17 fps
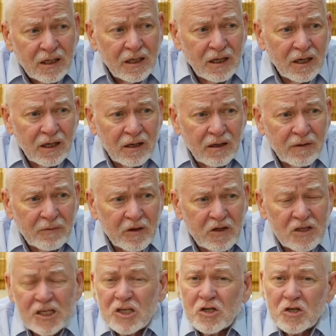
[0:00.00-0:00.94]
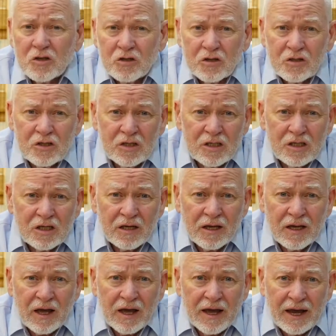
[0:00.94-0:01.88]
the teachers'
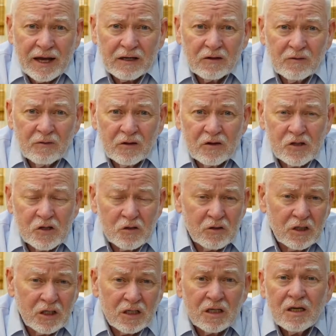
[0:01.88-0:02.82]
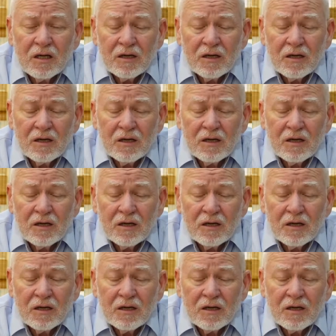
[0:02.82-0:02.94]
activist union.